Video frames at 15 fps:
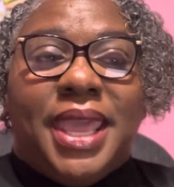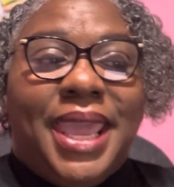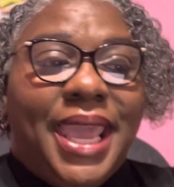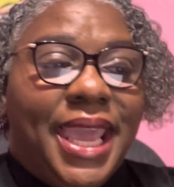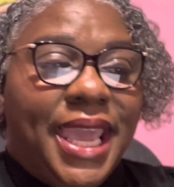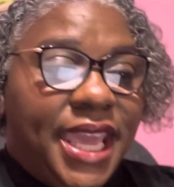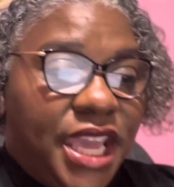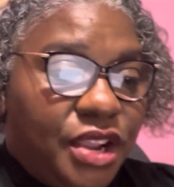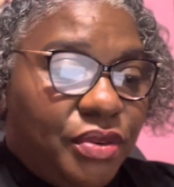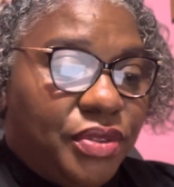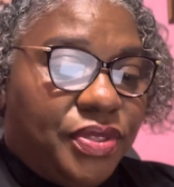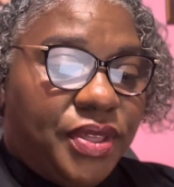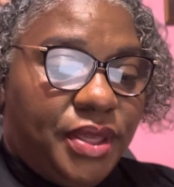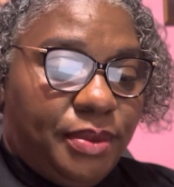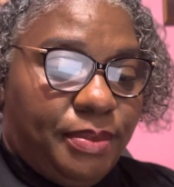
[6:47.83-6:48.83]
Hear
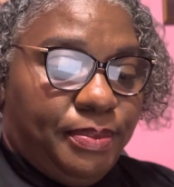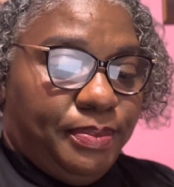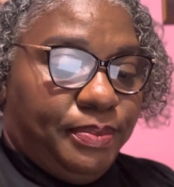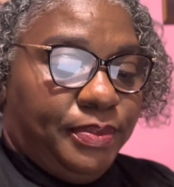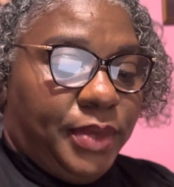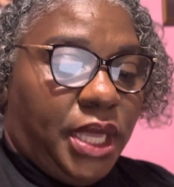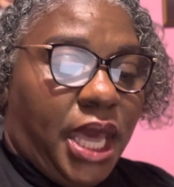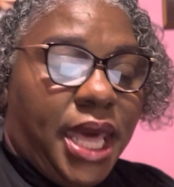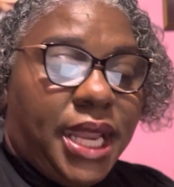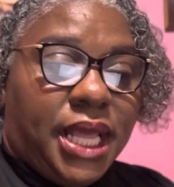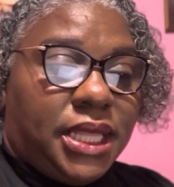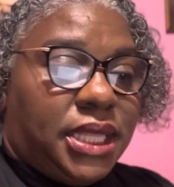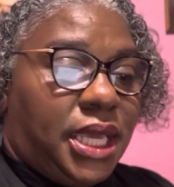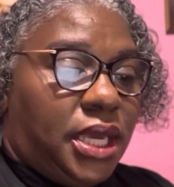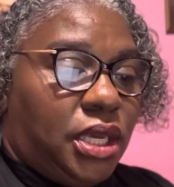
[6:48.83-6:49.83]
them. God, I
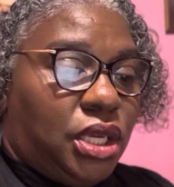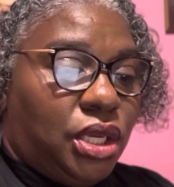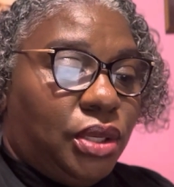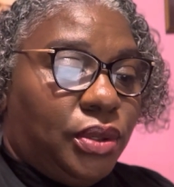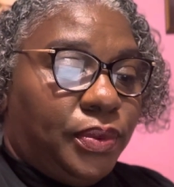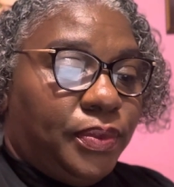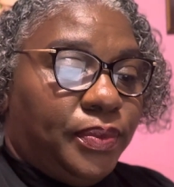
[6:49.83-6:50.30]
thank you.